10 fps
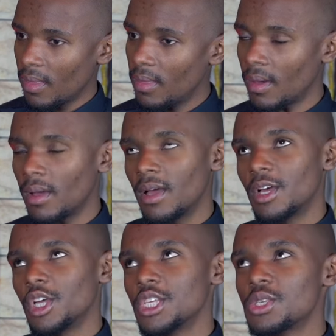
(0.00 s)
Yeah.
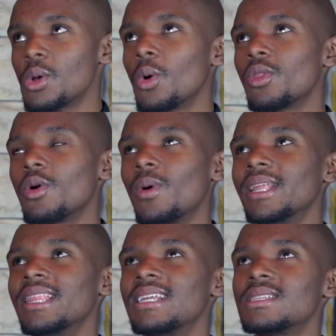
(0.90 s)
So the
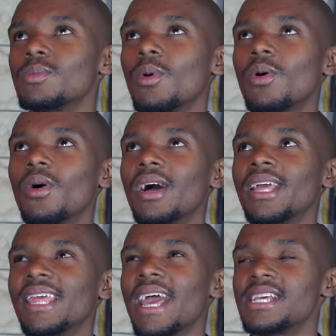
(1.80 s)
one that is more
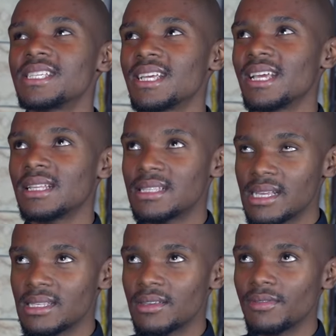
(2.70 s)
cash
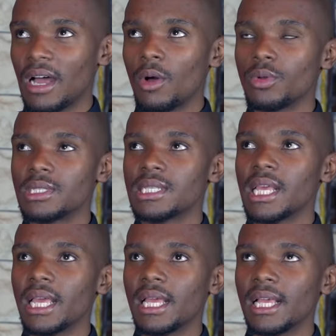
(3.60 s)
intensive, I would
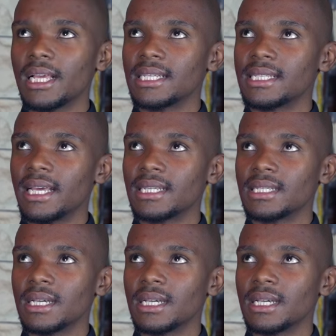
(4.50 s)
say, is that